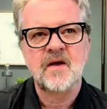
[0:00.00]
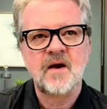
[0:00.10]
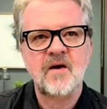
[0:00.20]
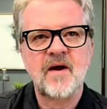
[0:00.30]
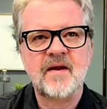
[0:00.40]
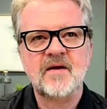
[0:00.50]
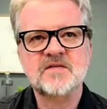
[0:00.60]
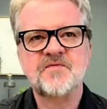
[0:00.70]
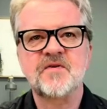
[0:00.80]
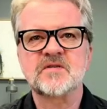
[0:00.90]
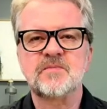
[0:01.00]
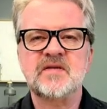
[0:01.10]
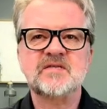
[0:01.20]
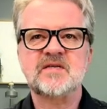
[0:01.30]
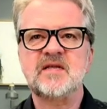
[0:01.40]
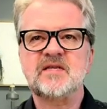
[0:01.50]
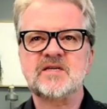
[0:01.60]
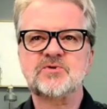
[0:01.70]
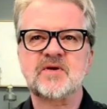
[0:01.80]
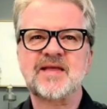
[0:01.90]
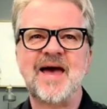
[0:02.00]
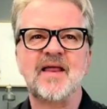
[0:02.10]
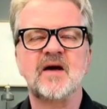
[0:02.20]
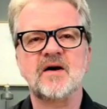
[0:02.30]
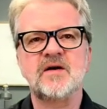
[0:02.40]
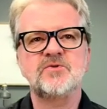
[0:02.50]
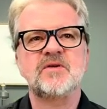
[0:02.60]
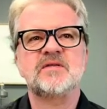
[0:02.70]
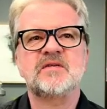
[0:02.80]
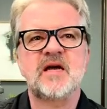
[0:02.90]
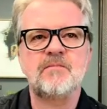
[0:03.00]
all right, Huntsville's MidCity District adding a $110